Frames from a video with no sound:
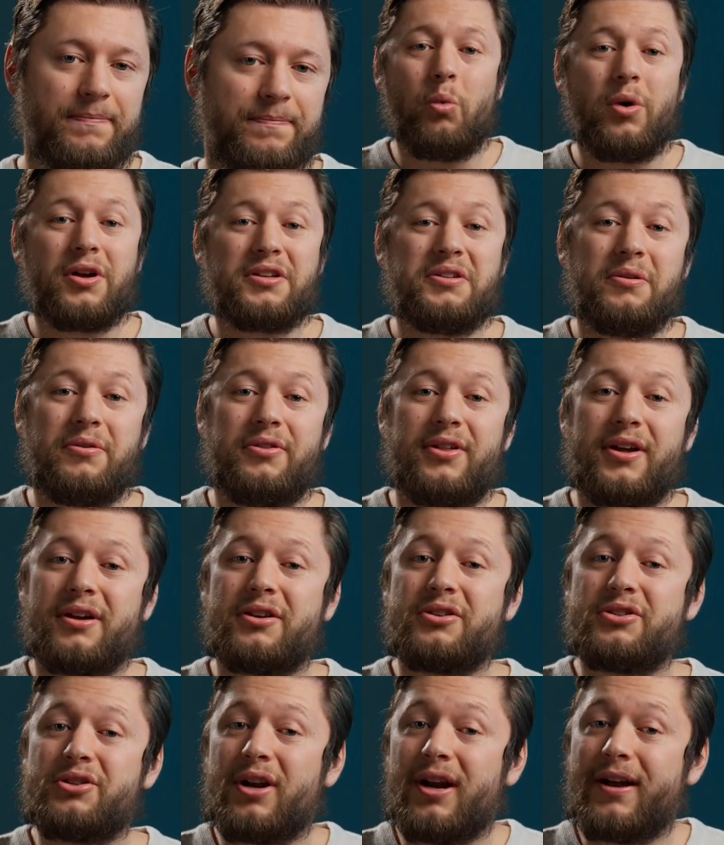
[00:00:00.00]
What do you
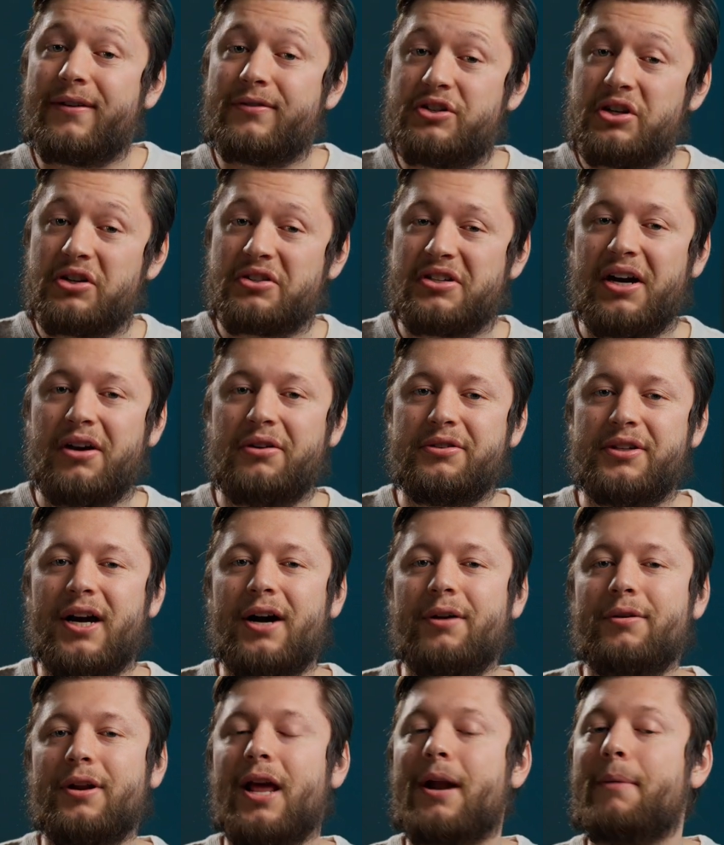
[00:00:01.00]
think? Should I have just held
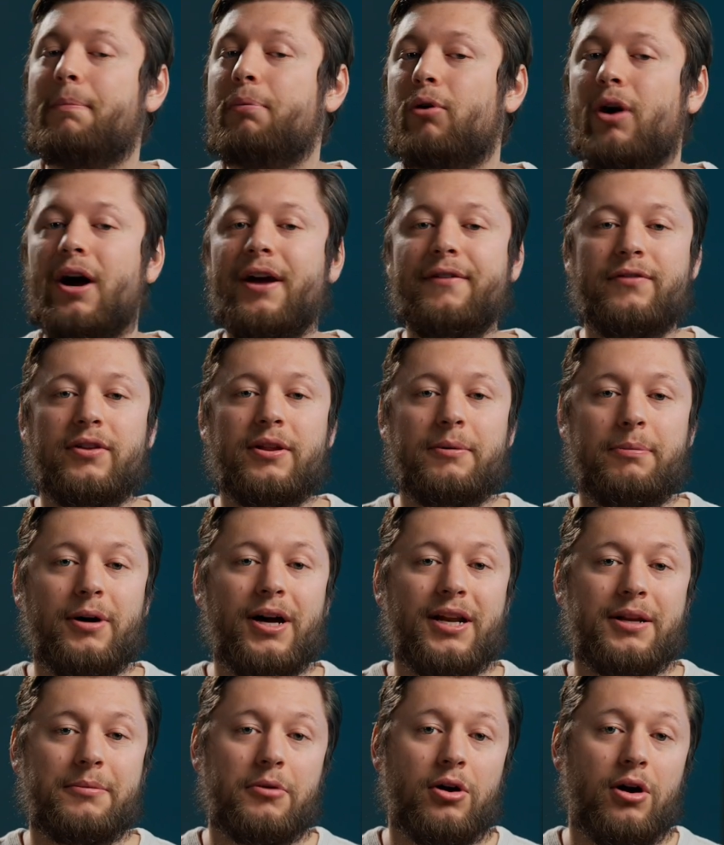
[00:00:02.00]
out and applied for the
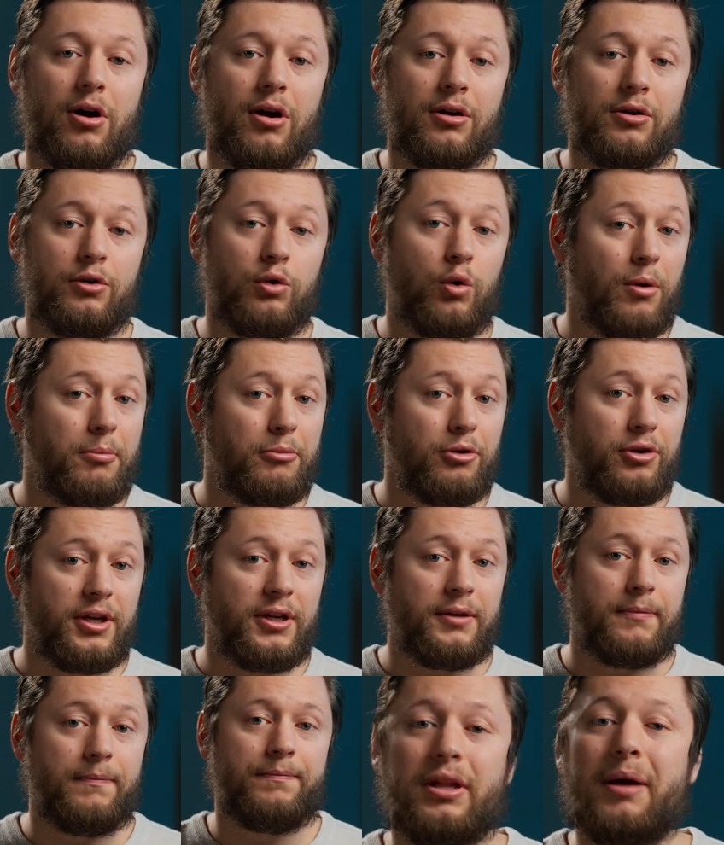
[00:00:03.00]
Platinum card
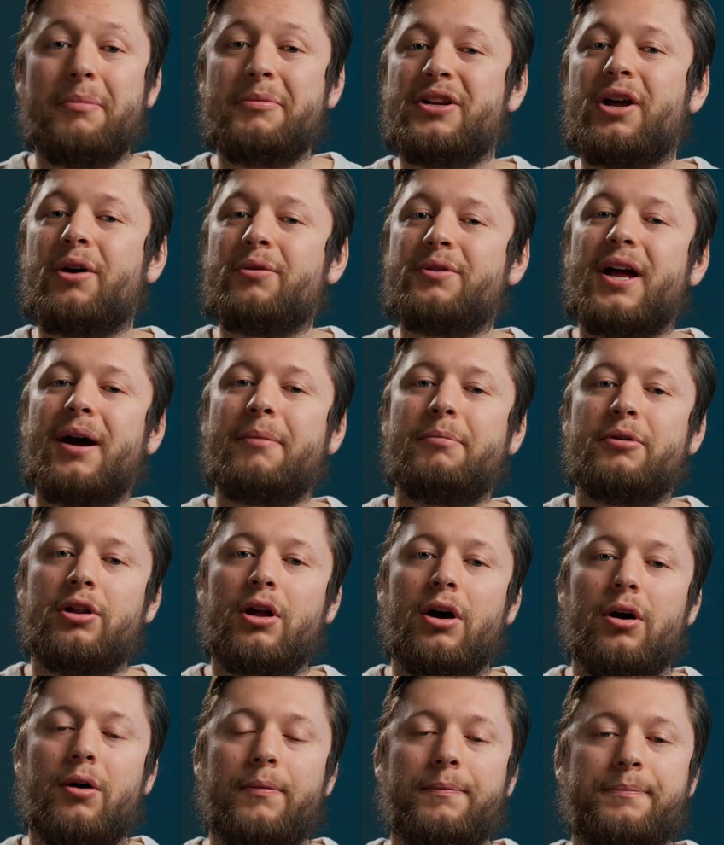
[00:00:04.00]
normally? Let me know down
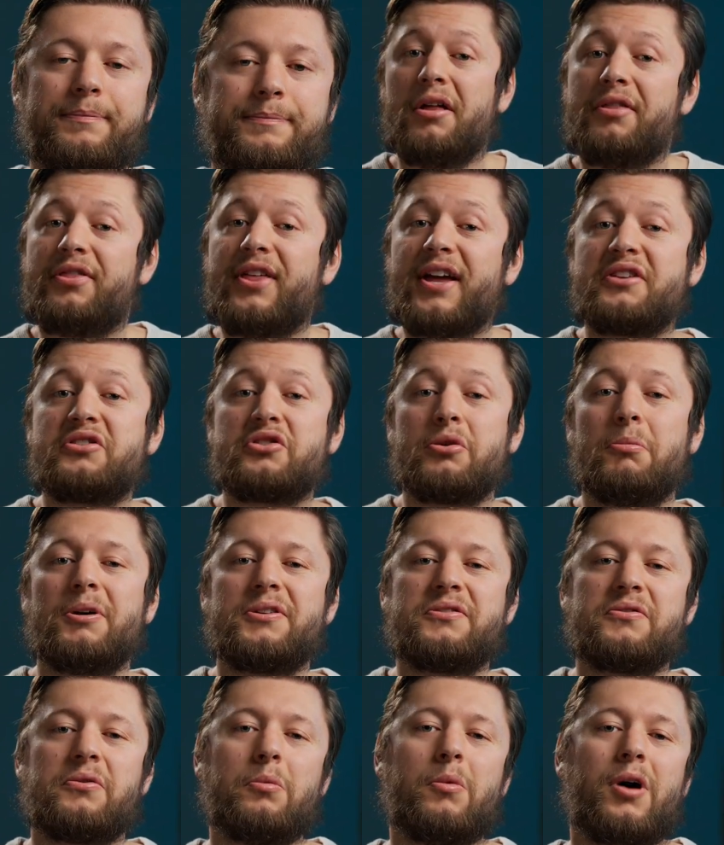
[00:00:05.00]
below. Thanks so
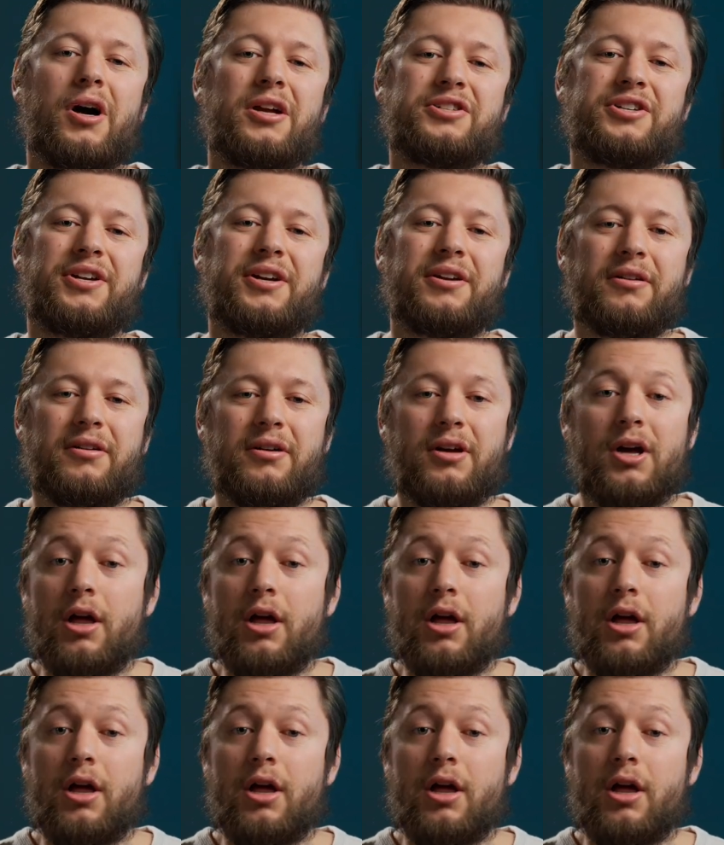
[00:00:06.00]
much for watching.